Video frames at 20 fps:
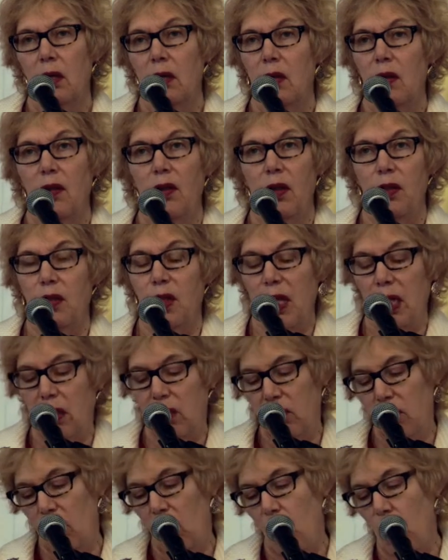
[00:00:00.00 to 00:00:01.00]
the
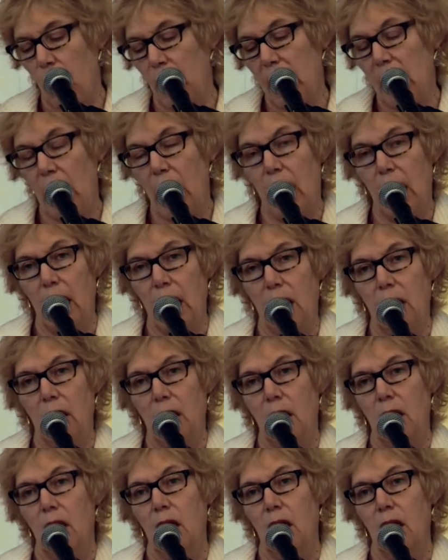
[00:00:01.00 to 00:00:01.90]
things going on.